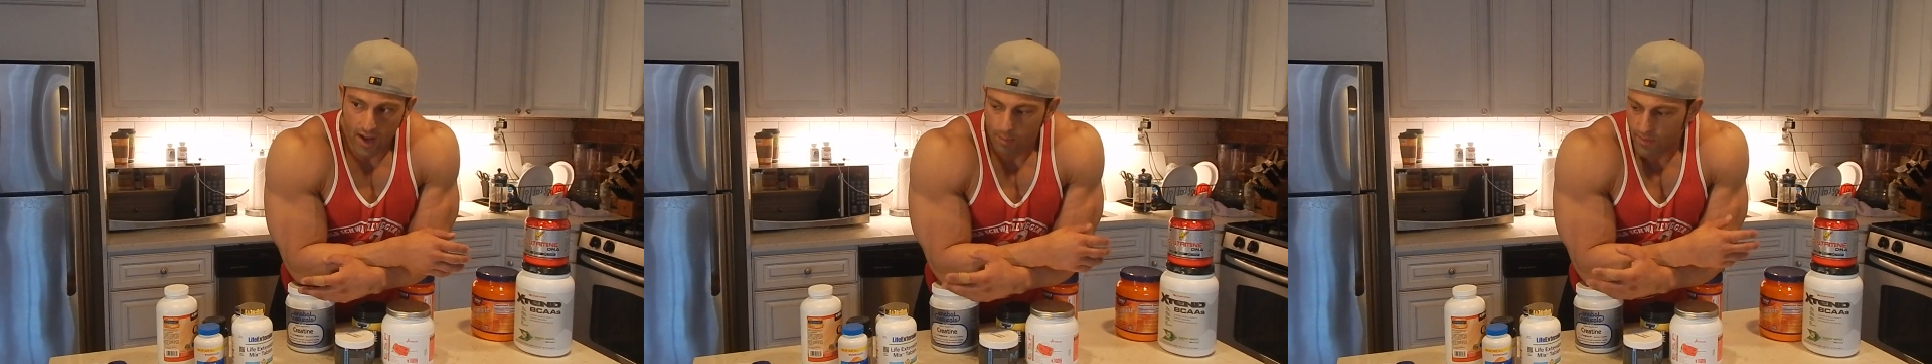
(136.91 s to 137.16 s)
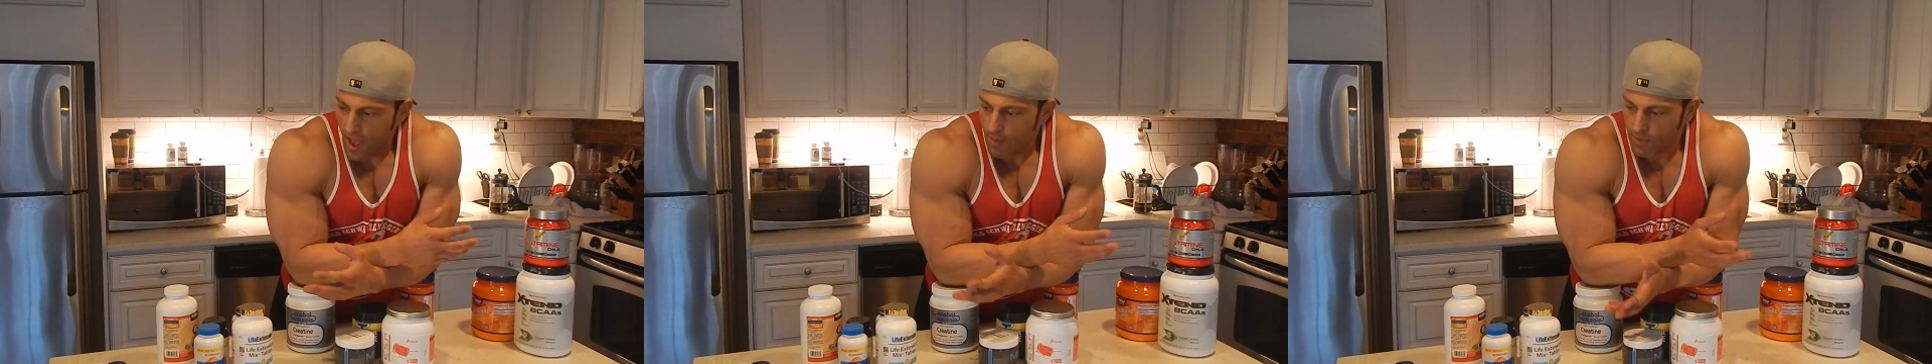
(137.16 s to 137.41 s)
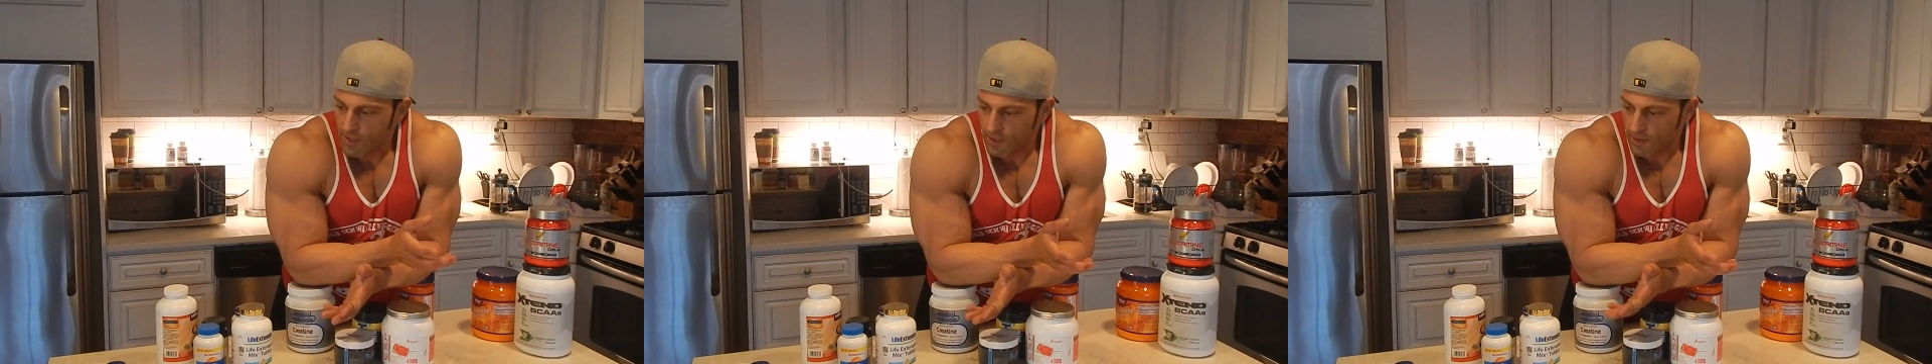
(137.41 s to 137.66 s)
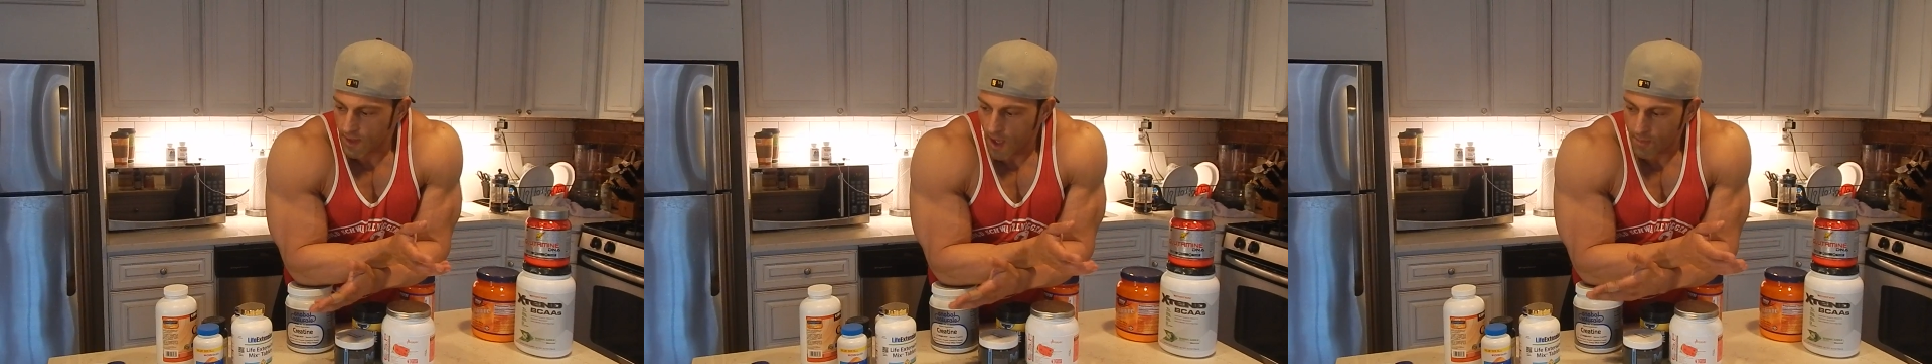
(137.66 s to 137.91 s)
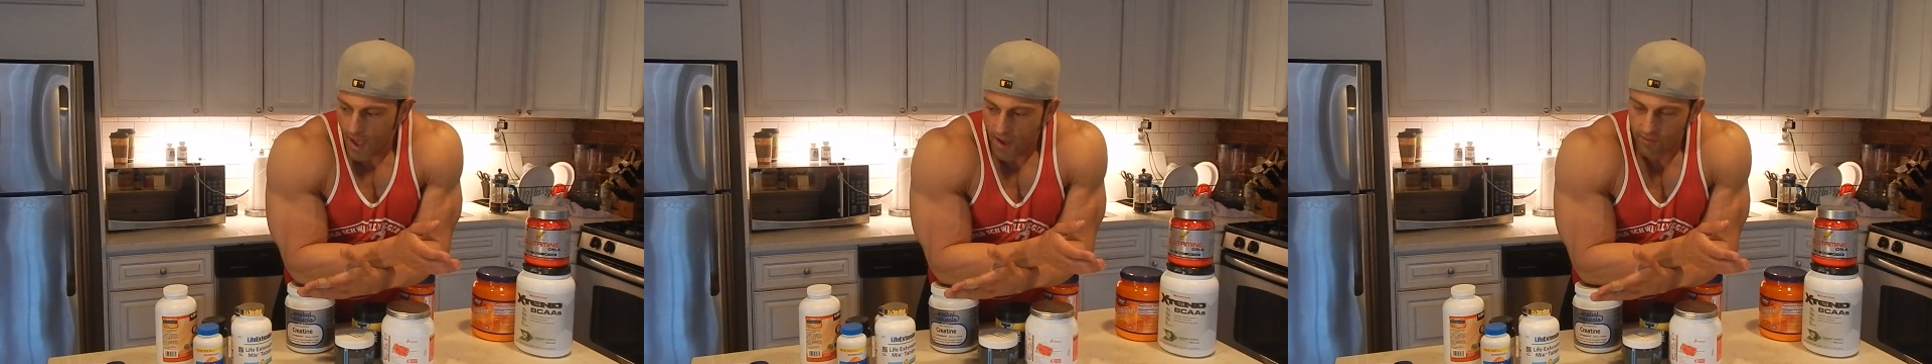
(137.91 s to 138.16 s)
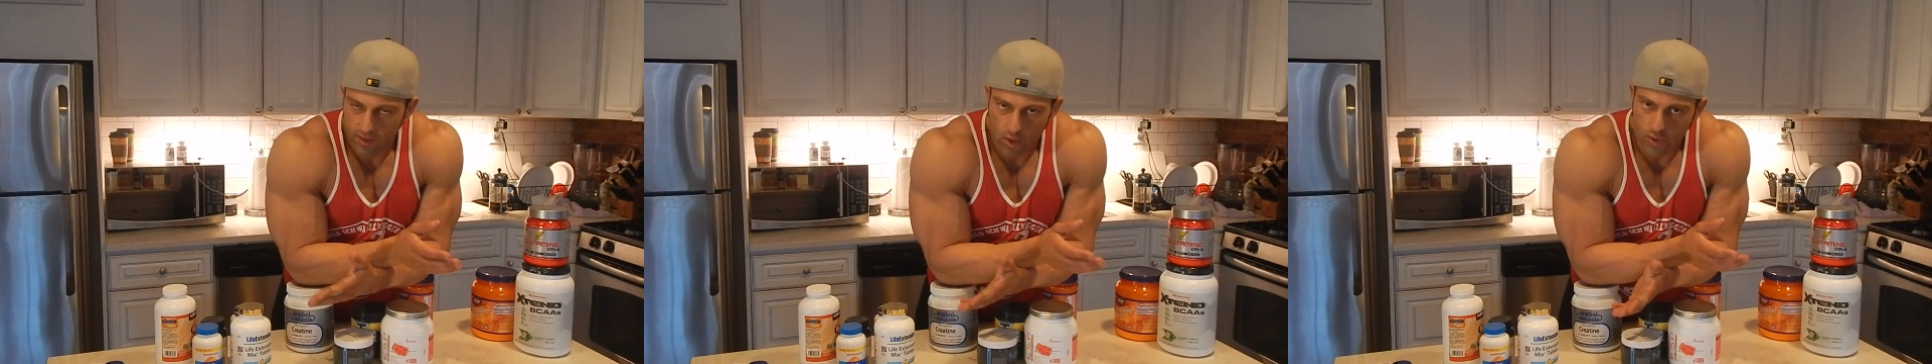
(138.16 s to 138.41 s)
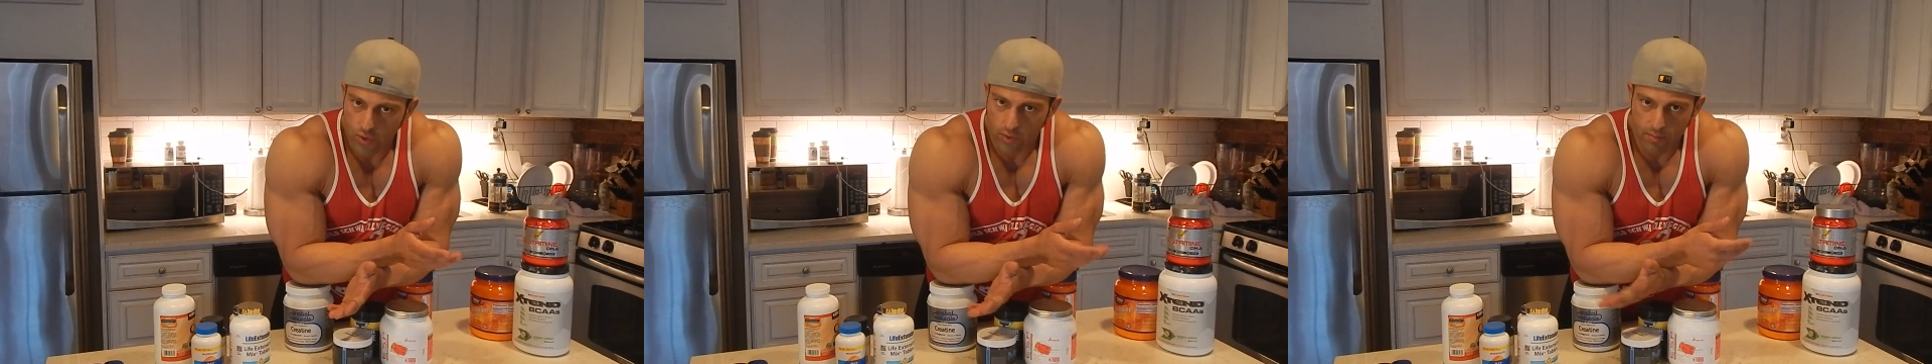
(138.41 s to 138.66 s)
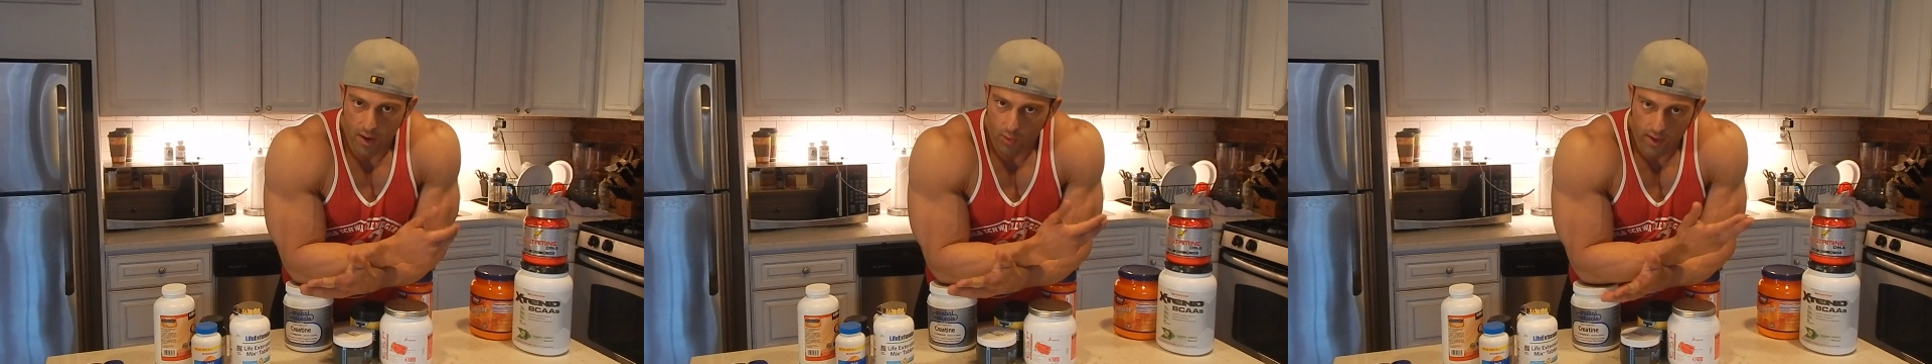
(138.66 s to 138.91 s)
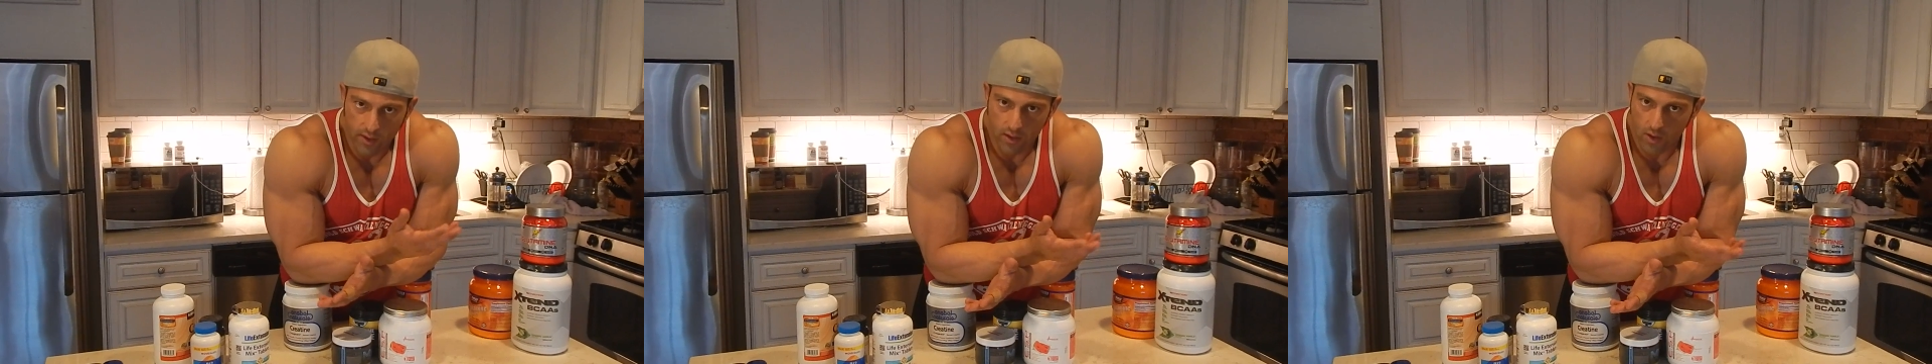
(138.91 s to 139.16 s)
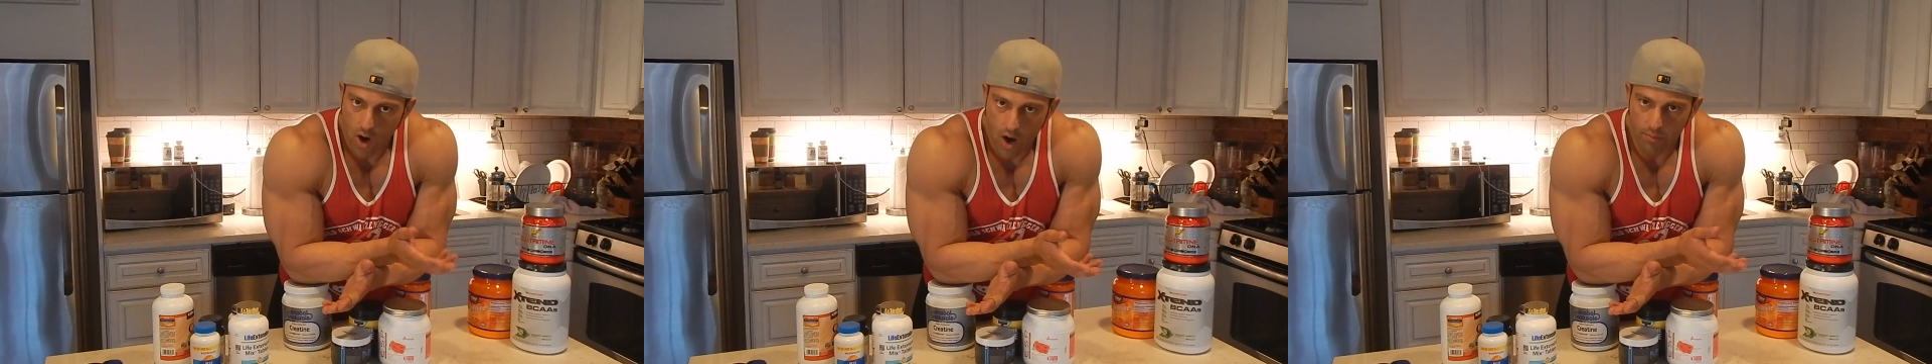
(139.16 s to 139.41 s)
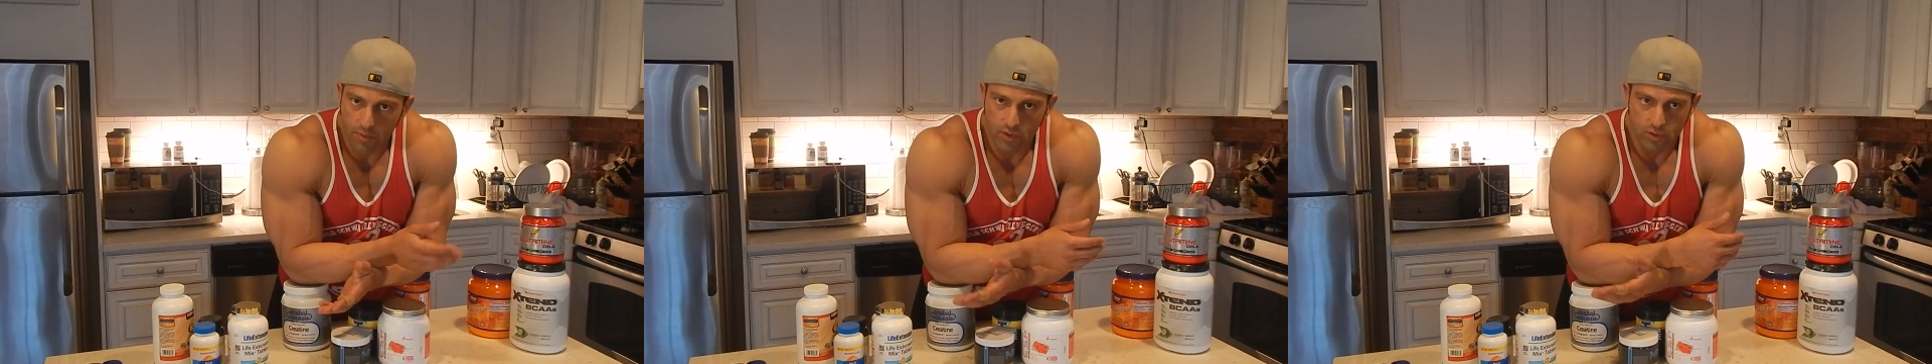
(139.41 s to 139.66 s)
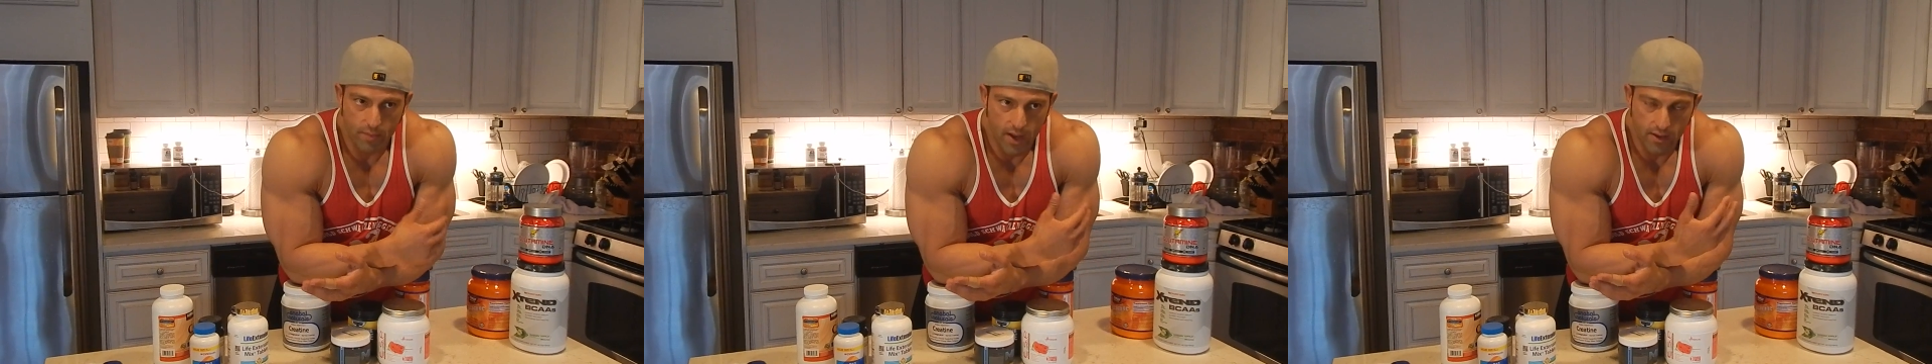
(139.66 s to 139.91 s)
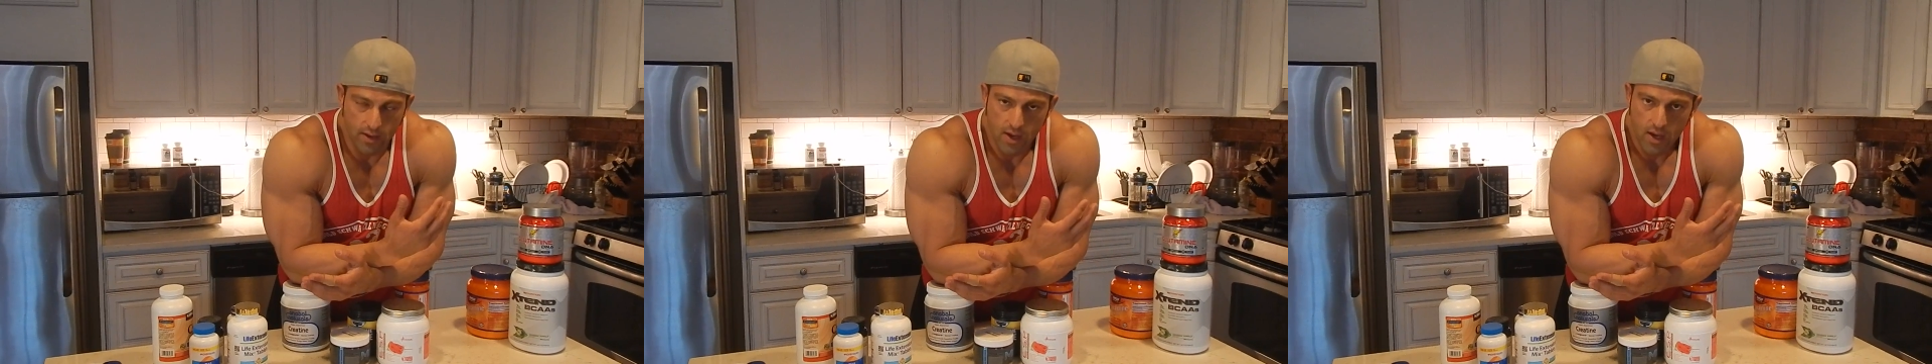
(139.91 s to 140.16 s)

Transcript: I'm having those with my regular carb meals, with my